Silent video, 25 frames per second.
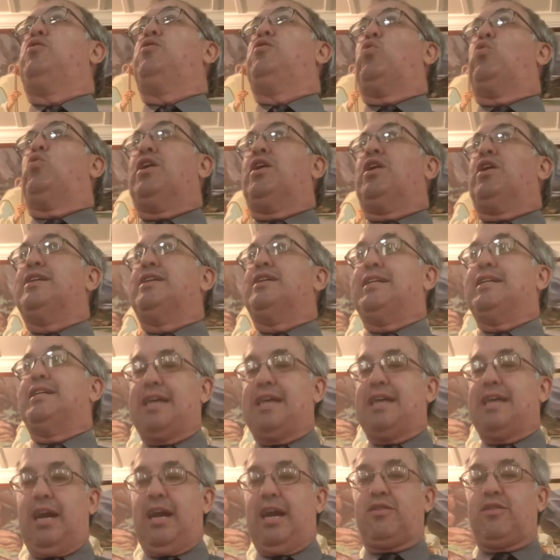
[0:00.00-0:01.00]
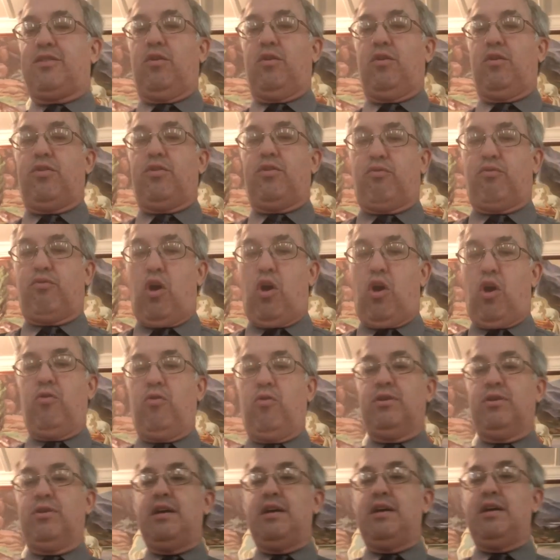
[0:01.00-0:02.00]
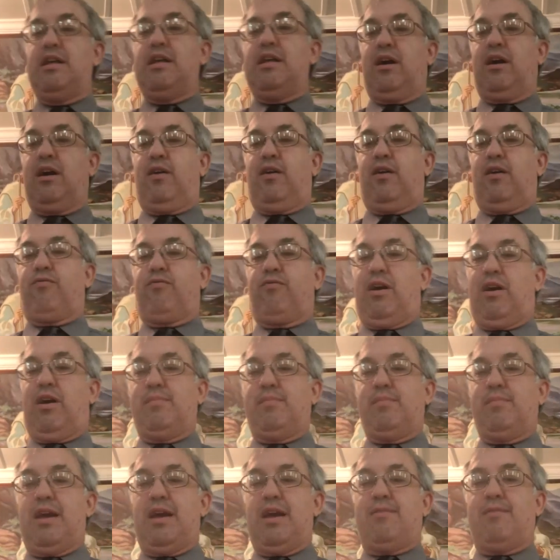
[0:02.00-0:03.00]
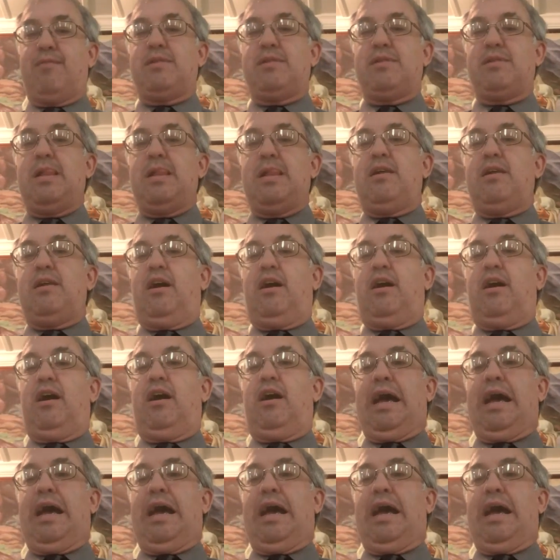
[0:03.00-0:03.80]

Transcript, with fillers: who wanted to take the throne uh, from him. Uh,